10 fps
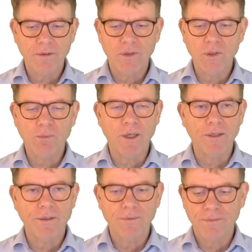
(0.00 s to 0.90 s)
displayed.
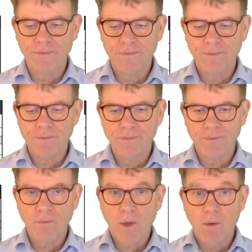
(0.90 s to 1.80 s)

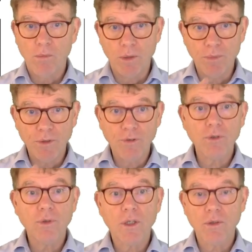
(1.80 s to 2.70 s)
But before
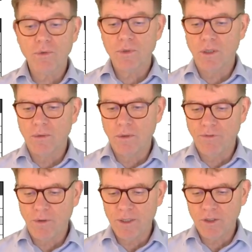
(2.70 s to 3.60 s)
you can use the
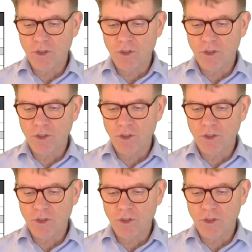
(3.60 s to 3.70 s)
formatting